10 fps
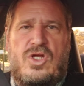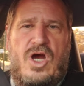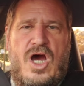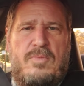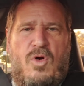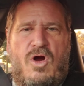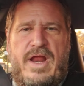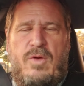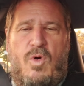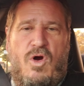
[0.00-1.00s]
Good
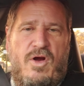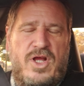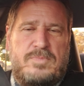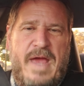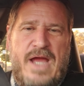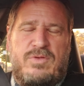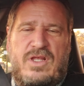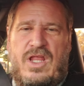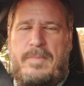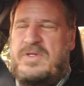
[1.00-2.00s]
morning, Warriors. Back with
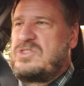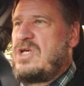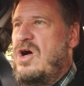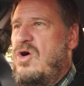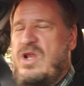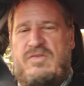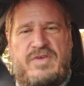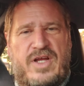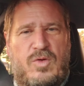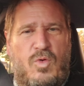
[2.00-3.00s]
another episode of
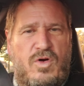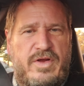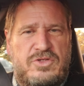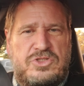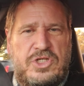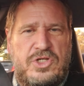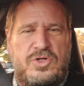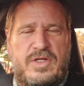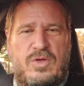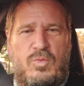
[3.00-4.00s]
Vigor Warriors
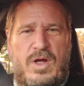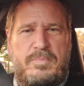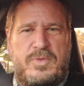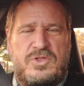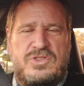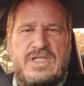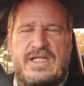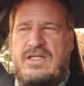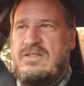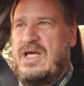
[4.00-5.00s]
2 and the
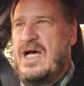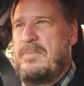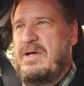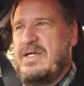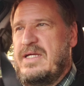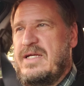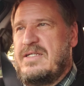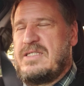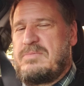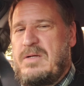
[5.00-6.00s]
1% Club,
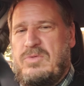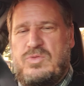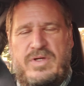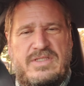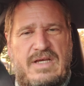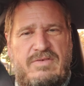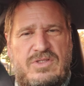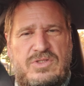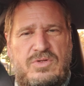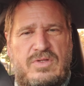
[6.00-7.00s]
September 27,
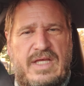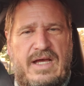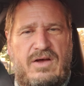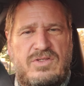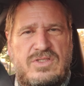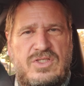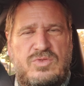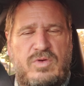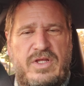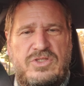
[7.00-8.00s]

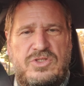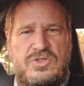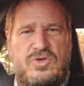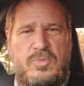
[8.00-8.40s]
2022.